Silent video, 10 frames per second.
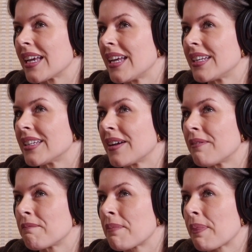
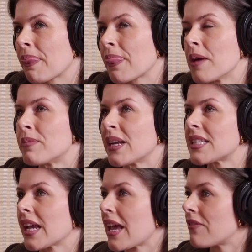And but it's
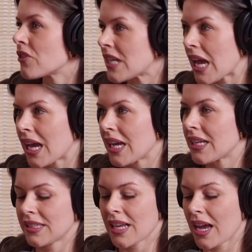like every
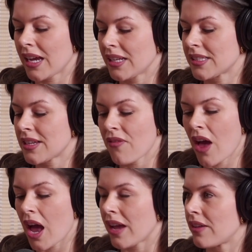day, 9 to
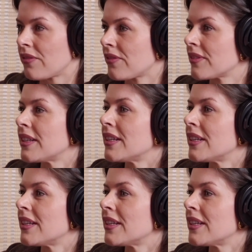5. What?